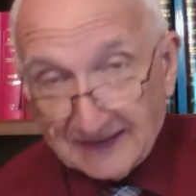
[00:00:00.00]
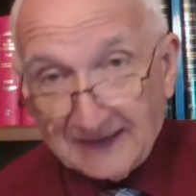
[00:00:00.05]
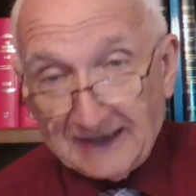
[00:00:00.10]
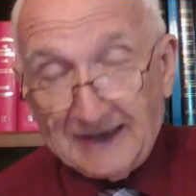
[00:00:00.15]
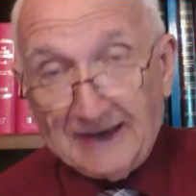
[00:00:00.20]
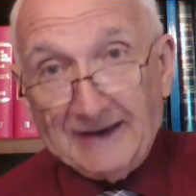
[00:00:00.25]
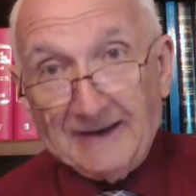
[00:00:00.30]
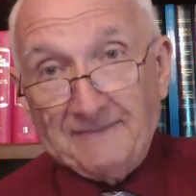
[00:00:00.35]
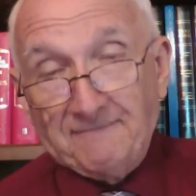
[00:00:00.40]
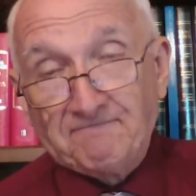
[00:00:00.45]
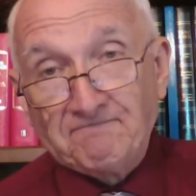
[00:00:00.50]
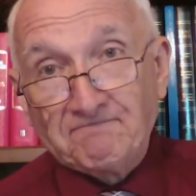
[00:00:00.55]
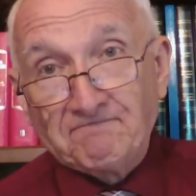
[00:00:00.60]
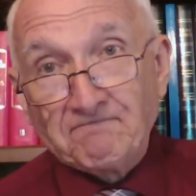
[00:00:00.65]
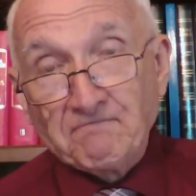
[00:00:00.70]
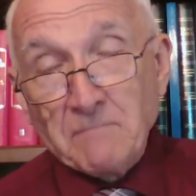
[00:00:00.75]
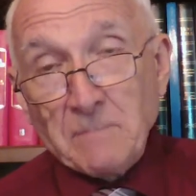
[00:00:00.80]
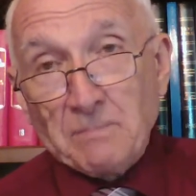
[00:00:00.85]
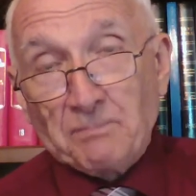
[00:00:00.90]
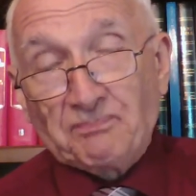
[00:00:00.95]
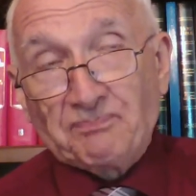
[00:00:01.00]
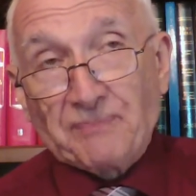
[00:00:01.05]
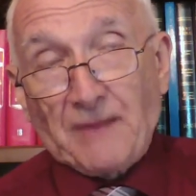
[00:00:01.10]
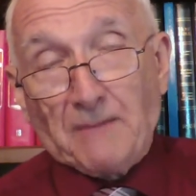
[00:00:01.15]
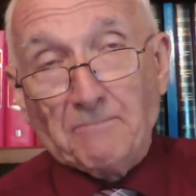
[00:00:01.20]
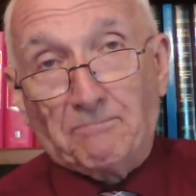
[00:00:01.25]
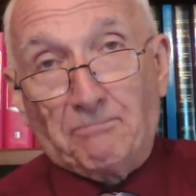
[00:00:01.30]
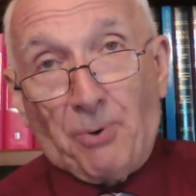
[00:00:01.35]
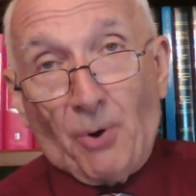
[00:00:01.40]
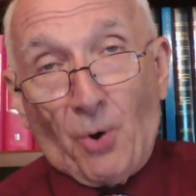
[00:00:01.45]
uh,
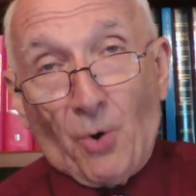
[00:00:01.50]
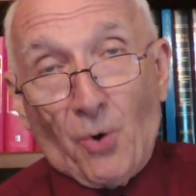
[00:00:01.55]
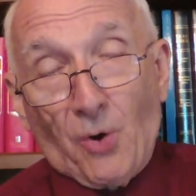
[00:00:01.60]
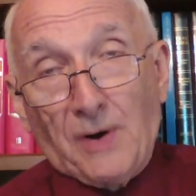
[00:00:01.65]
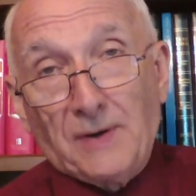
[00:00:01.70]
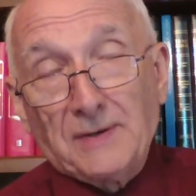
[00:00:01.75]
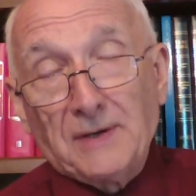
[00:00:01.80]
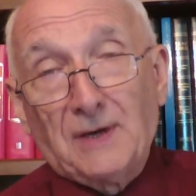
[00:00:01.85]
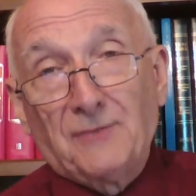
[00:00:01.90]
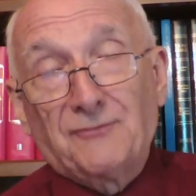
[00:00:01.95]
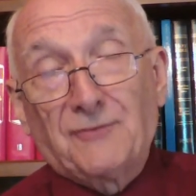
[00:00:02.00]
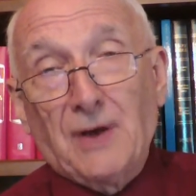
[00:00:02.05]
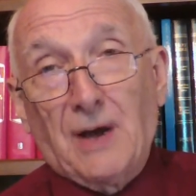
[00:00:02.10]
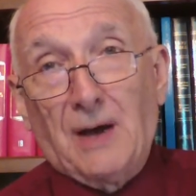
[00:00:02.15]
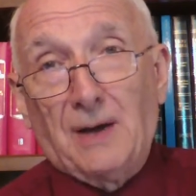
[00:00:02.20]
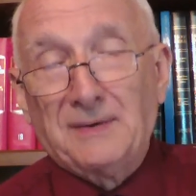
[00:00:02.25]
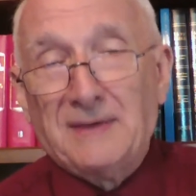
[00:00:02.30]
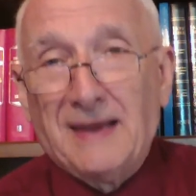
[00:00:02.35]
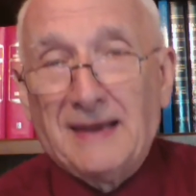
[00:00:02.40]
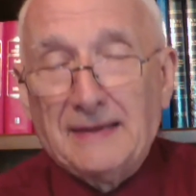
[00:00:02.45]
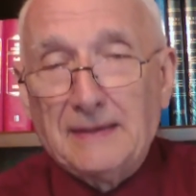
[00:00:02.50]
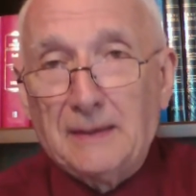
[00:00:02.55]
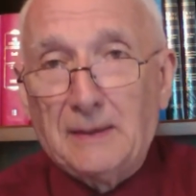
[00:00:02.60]
born of God.